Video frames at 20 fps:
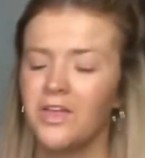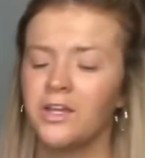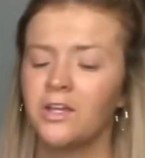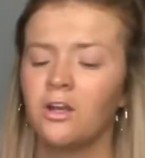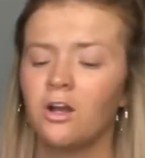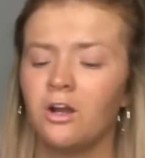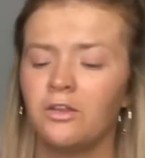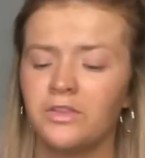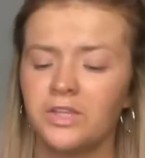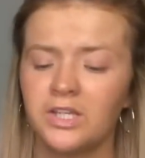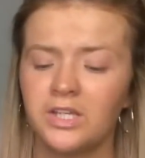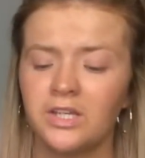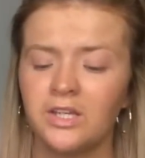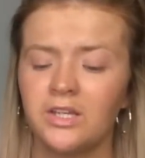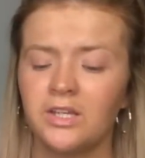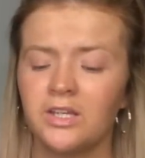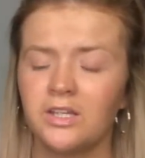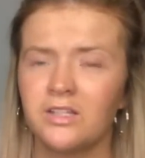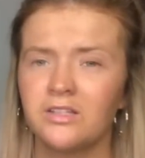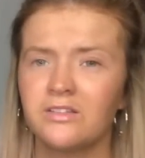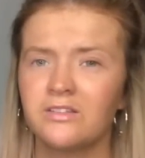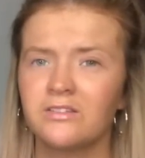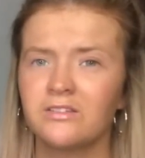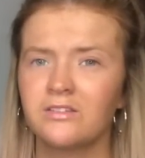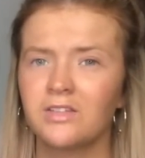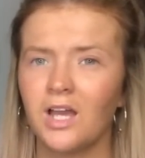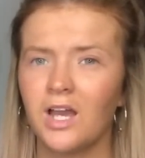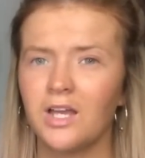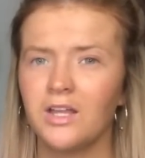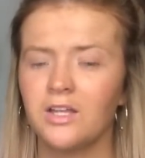then got
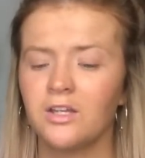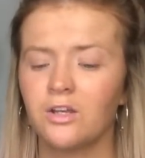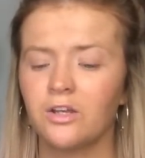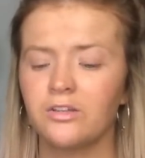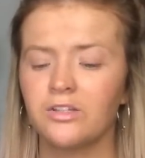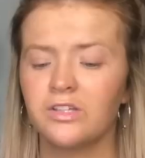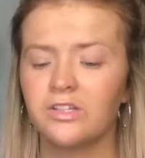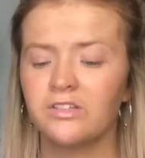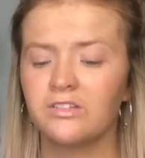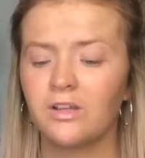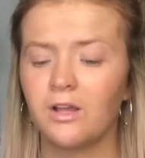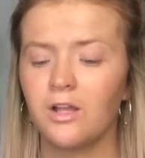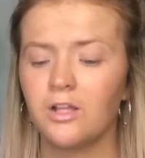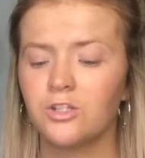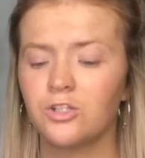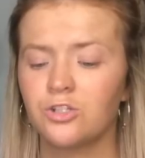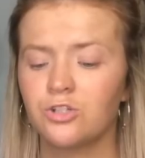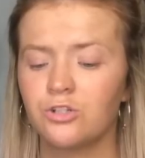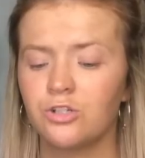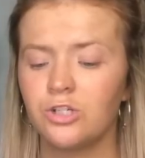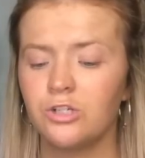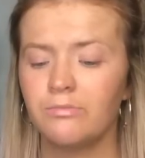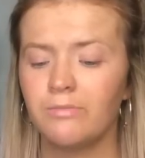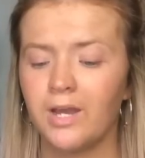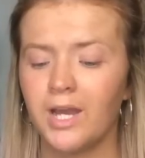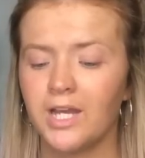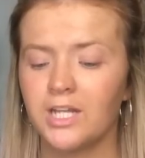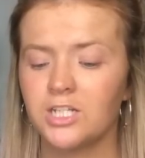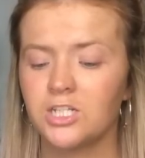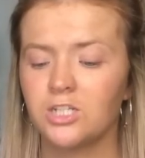this, I then got this True
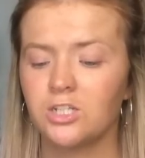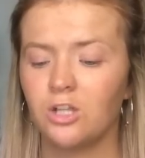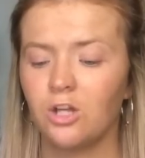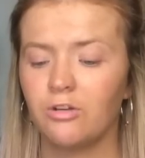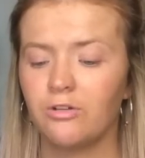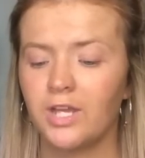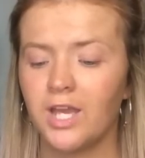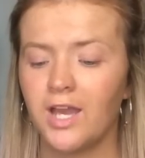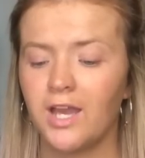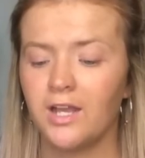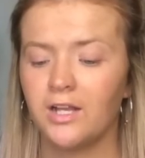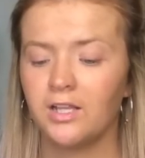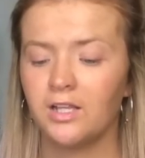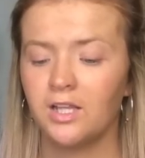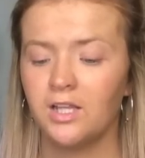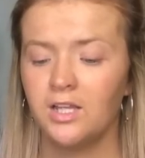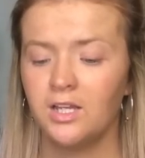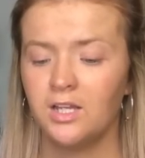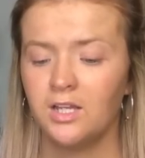Match L'Oreal